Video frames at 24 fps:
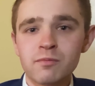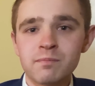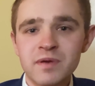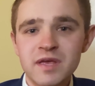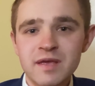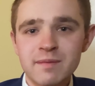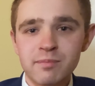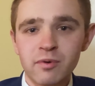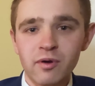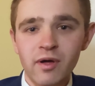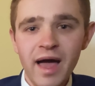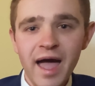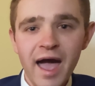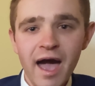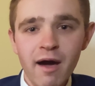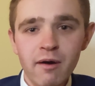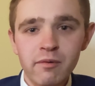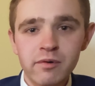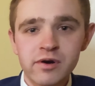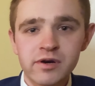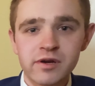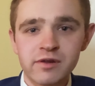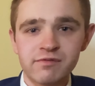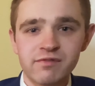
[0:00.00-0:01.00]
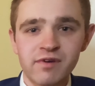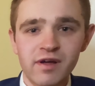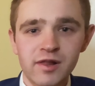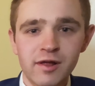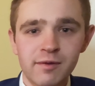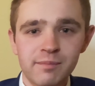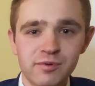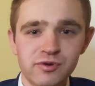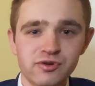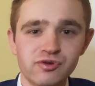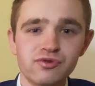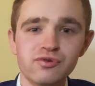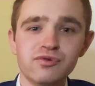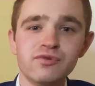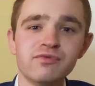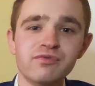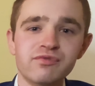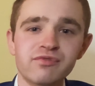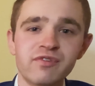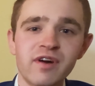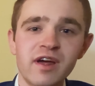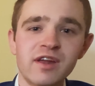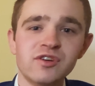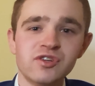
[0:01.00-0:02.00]
people how to develop a true
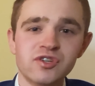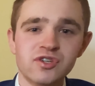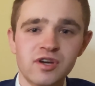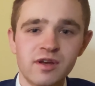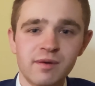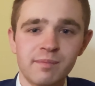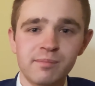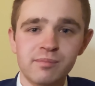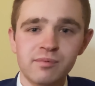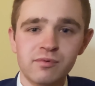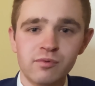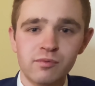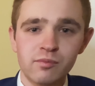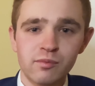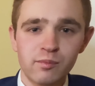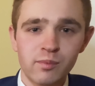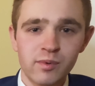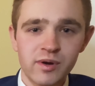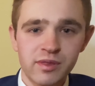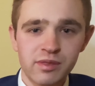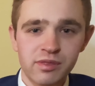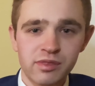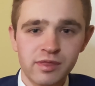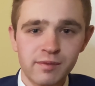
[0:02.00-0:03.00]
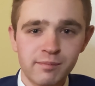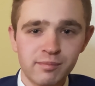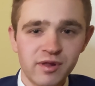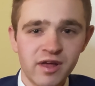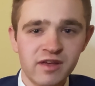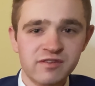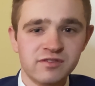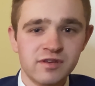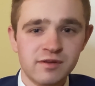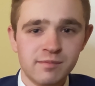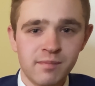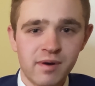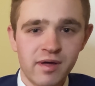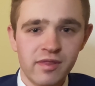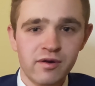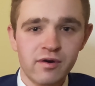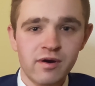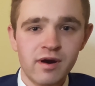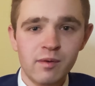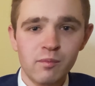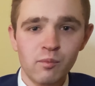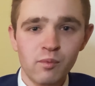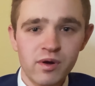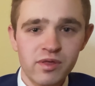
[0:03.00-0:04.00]
friendship with the Blessed Mother
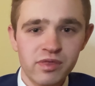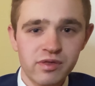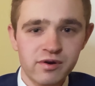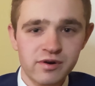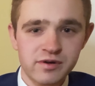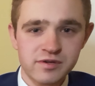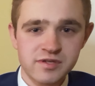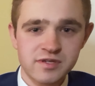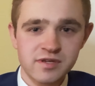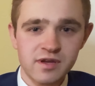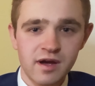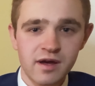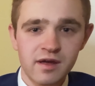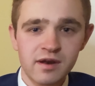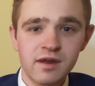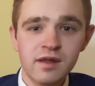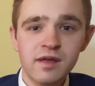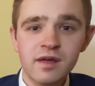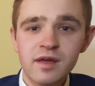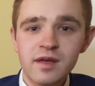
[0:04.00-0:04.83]
and with her son,